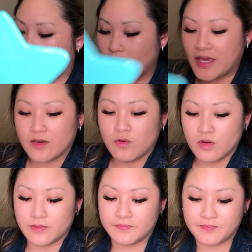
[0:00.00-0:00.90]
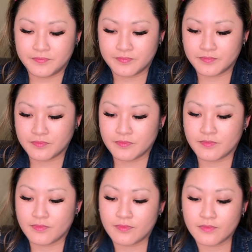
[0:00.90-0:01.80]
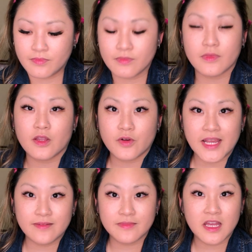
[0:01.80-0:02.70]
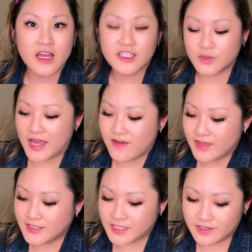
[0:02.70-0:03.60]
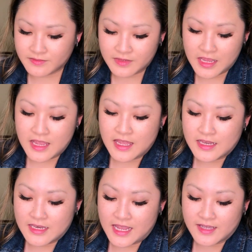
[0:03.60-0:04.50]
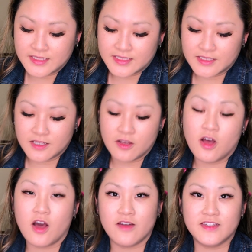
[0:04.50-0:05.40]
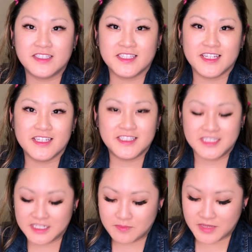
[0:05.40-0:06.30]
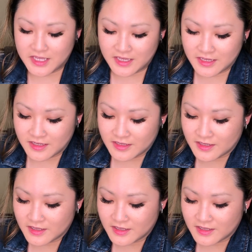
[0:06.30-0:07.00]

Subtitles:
Okay, cool. Great. So I have that done. Next, obviously, is going to be